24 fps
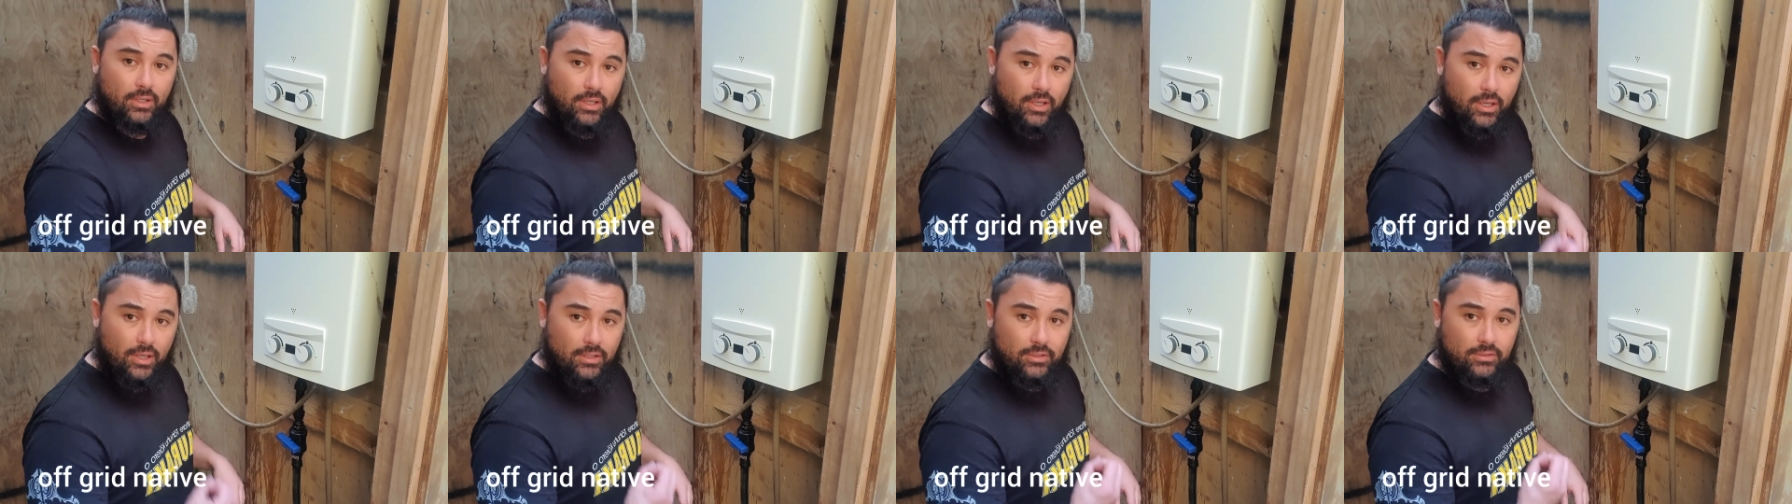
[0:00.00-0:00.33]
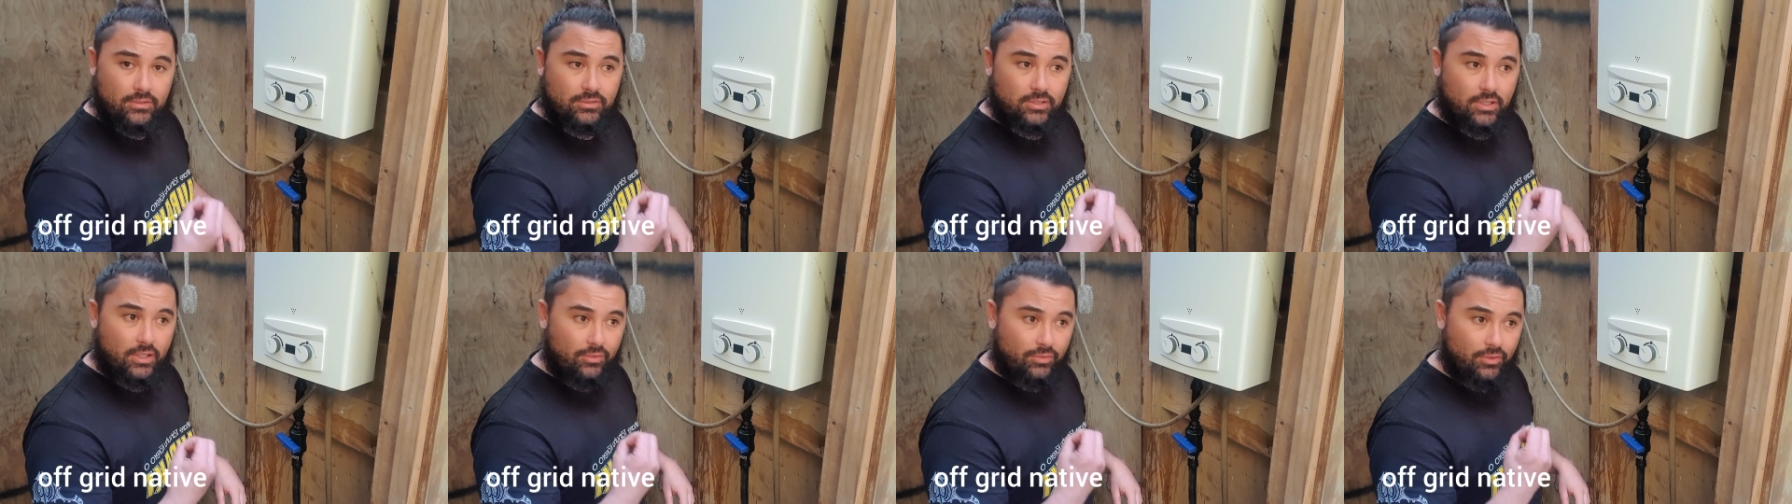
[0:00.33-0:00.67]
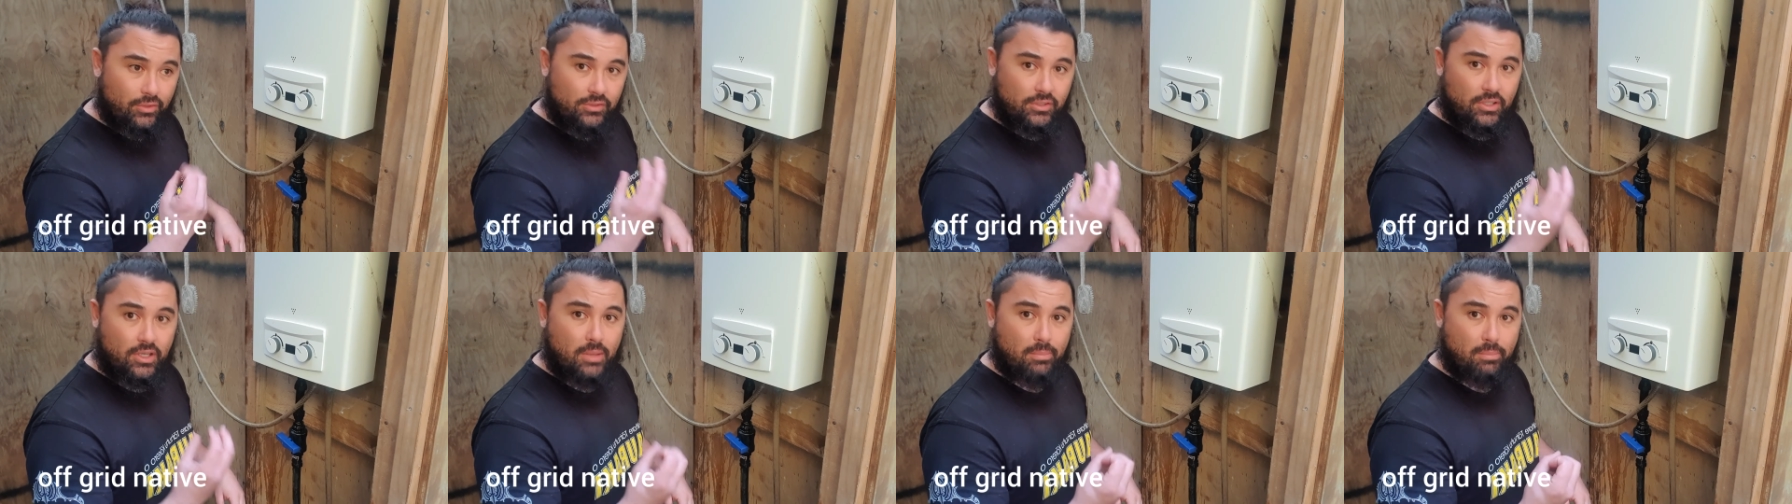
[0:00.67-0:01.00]
and see if
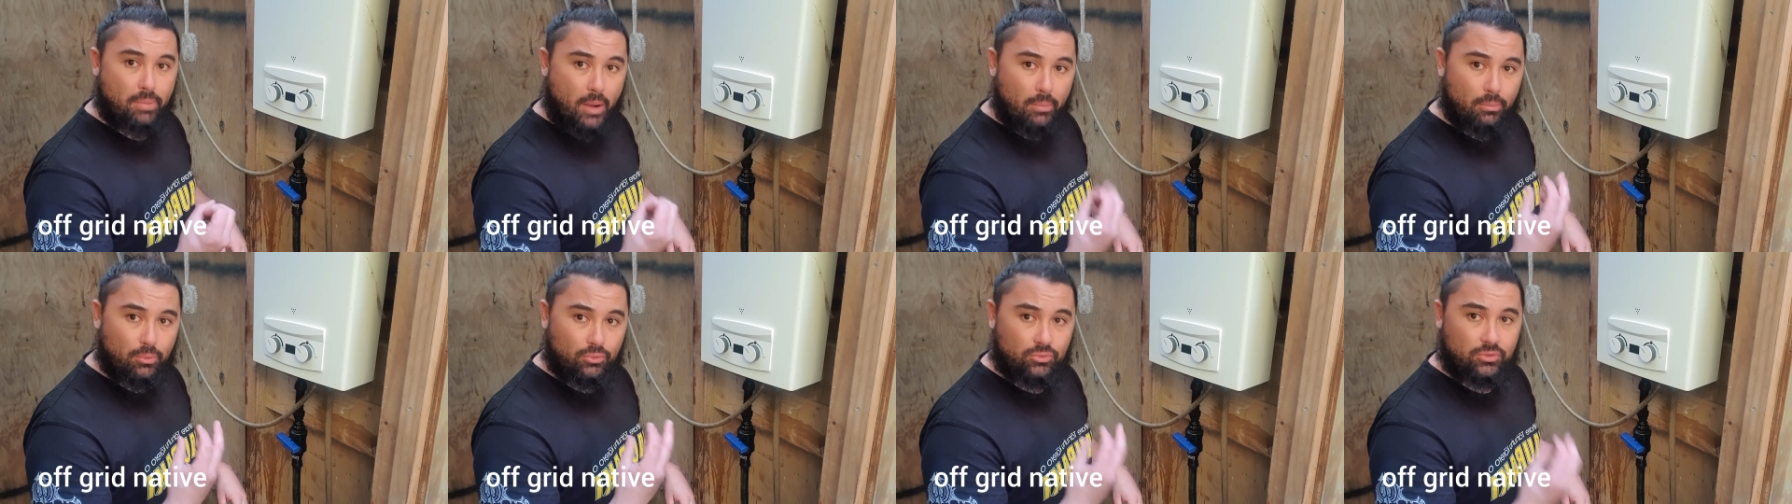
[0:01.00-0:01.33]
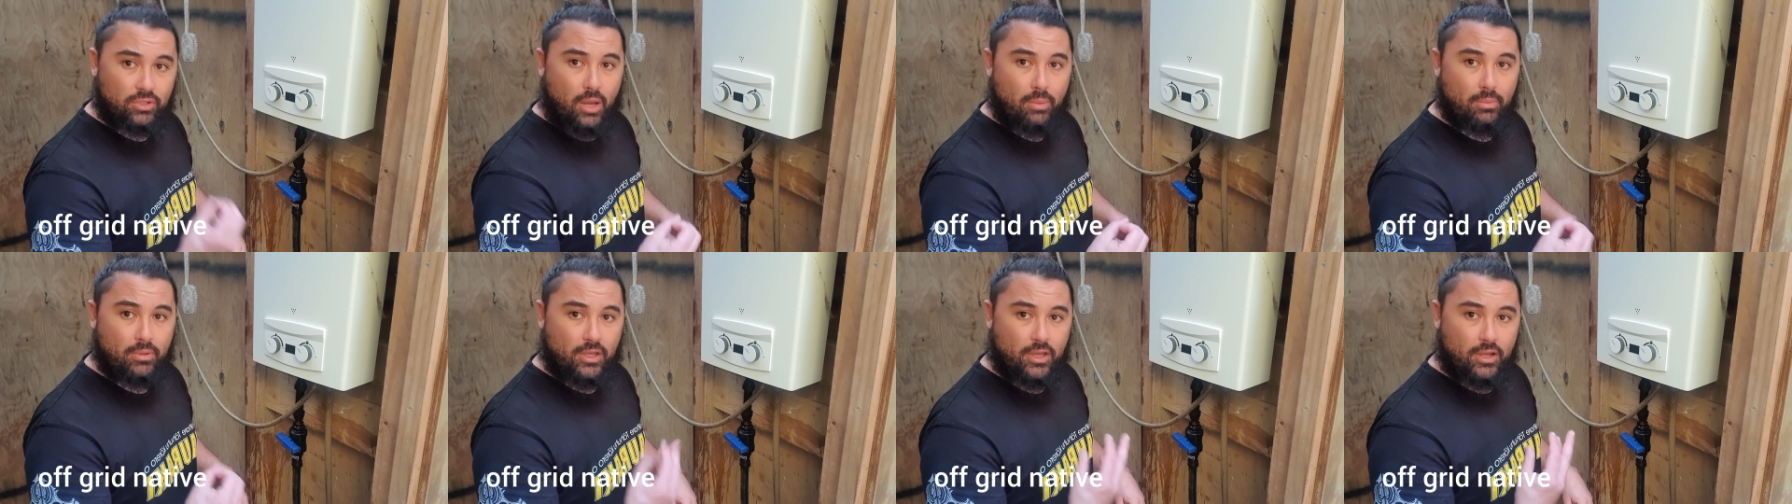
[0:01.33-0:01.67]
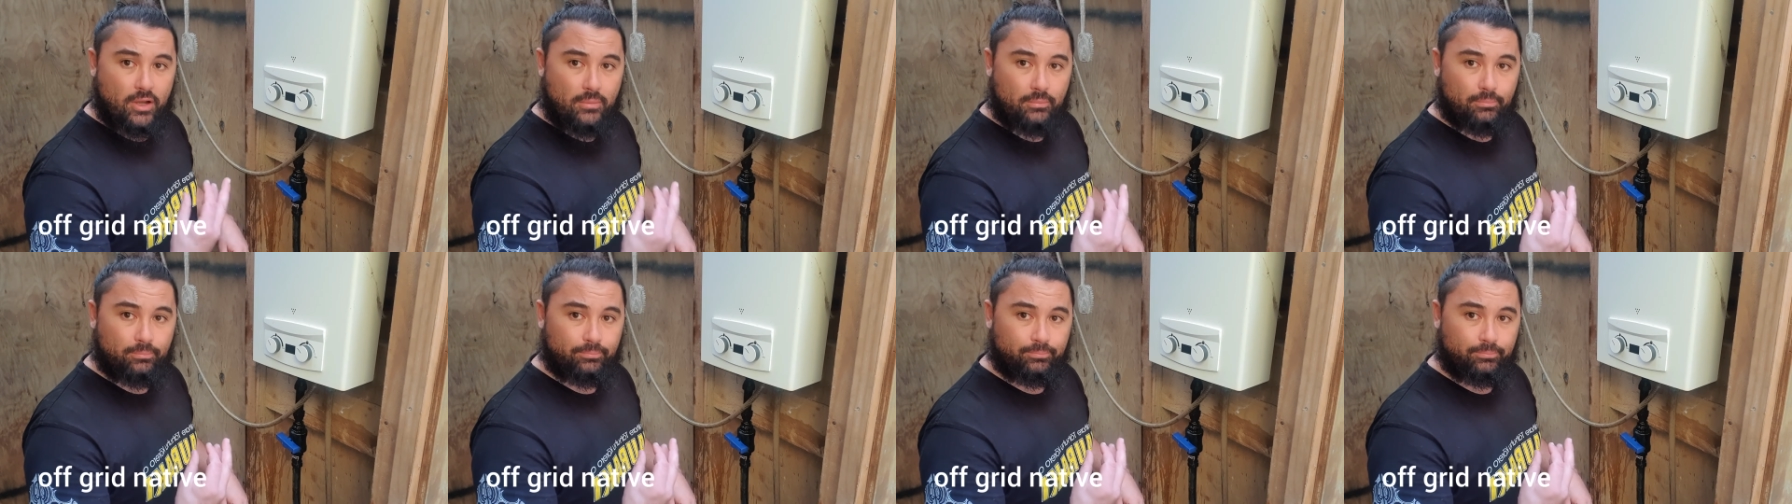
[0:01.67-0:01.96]
there's any bubbles coming out.